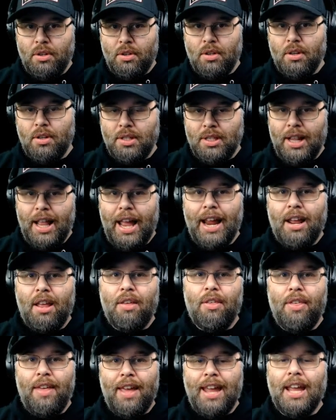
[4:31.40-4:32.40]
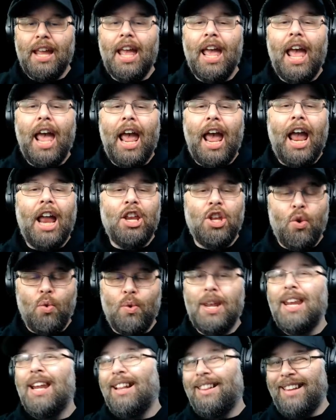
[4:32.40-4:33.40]
like thing, and you
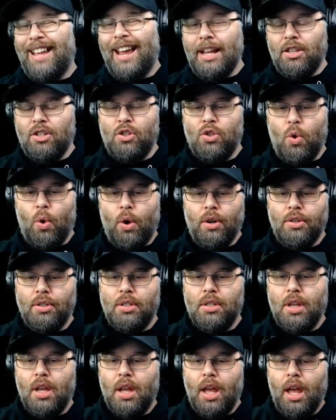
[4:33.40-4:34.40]
need a light source.